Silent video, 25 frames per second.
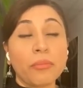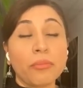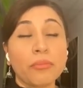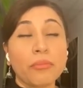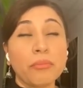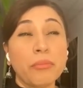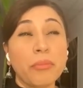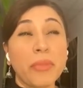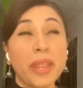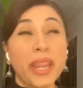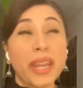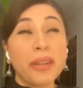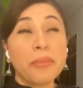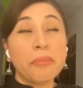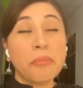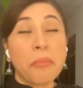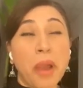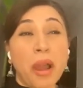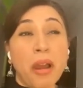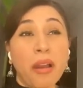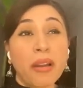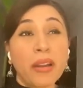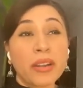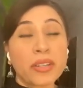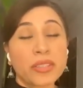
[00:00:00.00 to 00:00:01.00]
mid
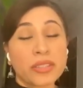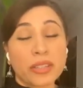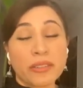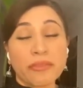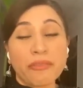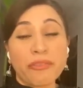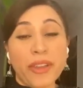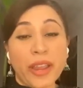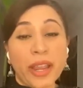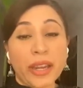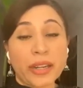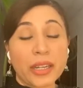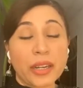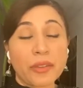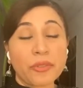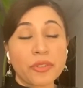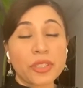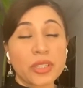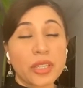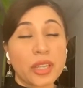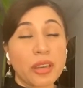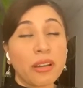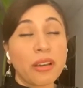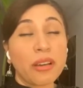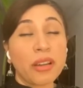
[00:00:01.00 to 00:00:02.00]
March. In fact, I
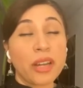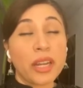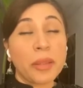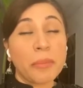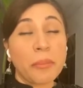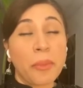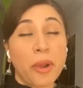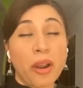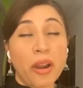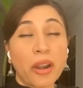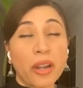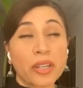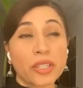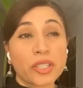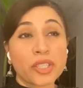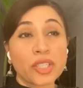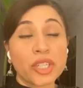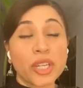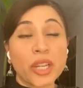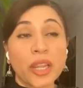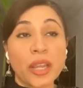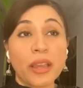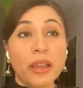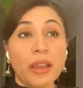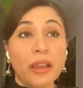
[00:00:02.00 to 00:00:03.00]
would say early
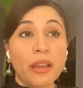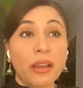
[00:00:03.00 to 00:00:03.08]
March,